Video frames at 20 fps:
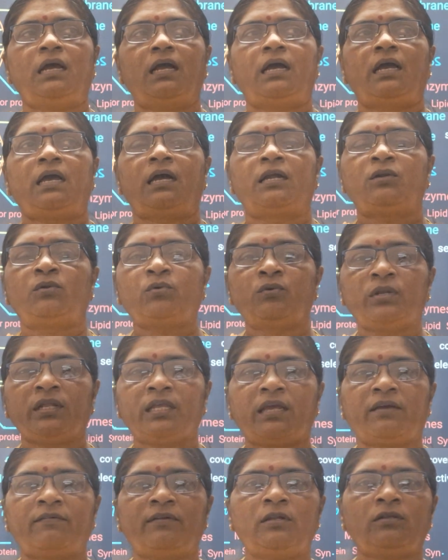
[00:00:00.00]
uh,
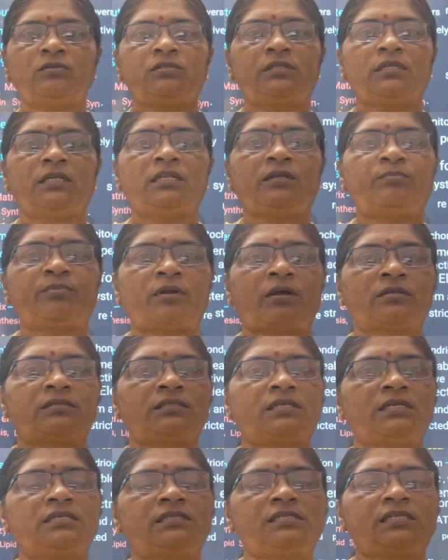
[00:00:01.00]
during evolutionary
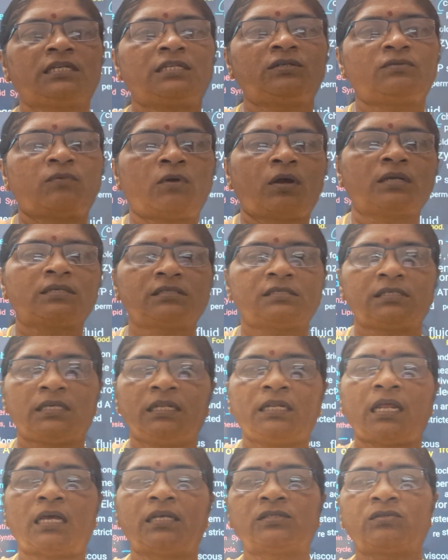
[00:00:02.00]
process it was
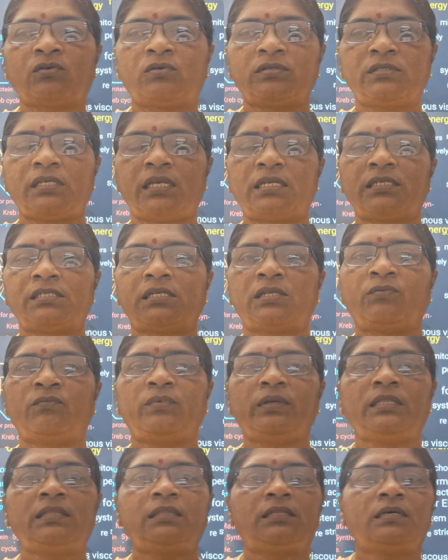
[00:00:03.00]
in association
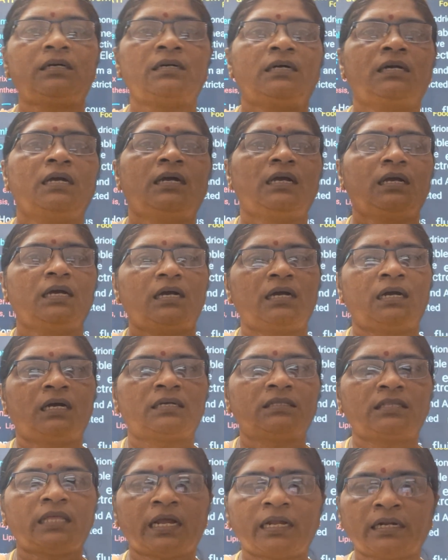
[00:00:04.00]
with
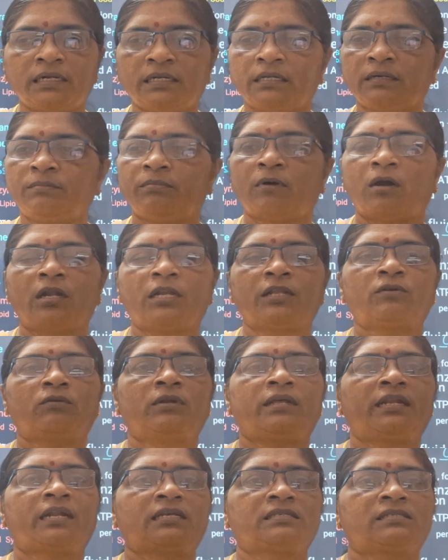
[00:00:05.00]
uh, that
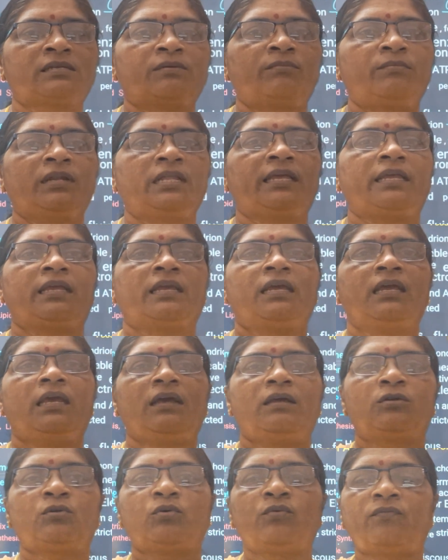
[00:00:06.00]
molecular assembly
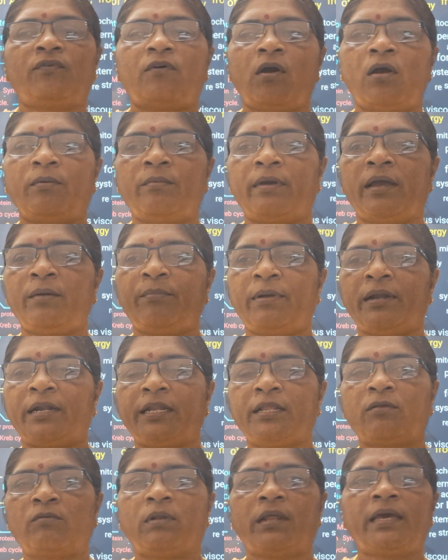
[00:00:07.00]
to form a
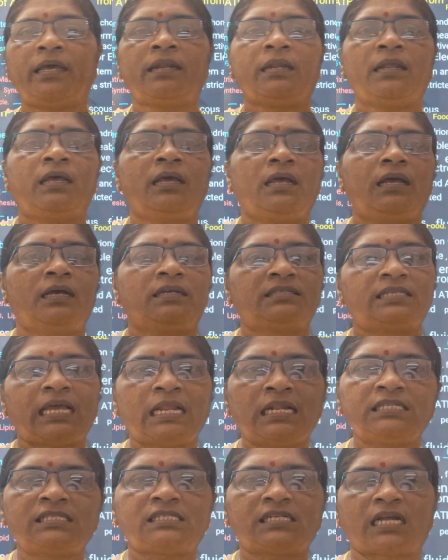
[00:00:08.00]
particular
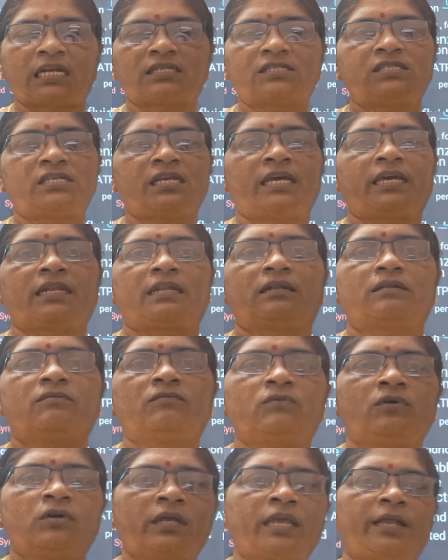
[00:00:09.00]
cell structure
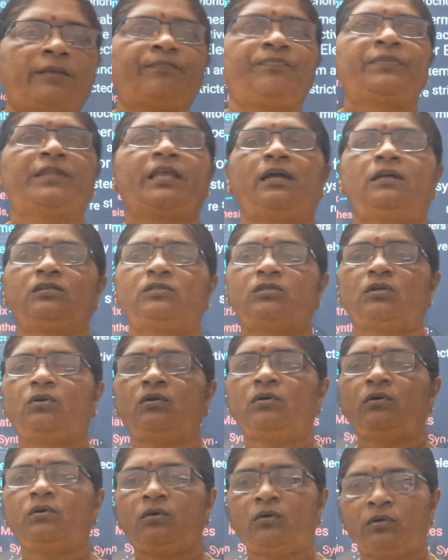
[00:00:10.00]
okay
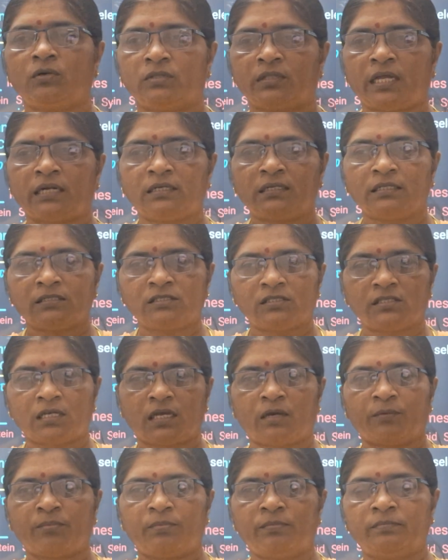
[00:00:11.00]
so that is
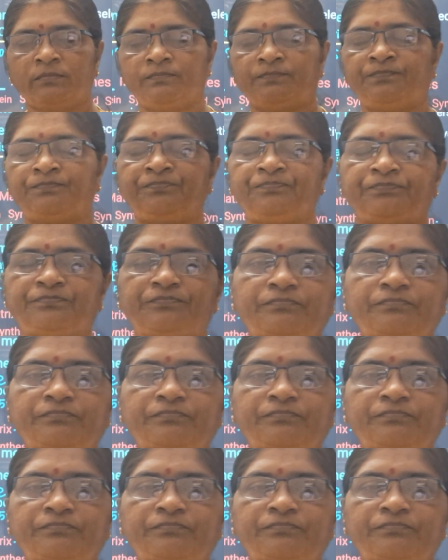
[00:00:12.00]
um,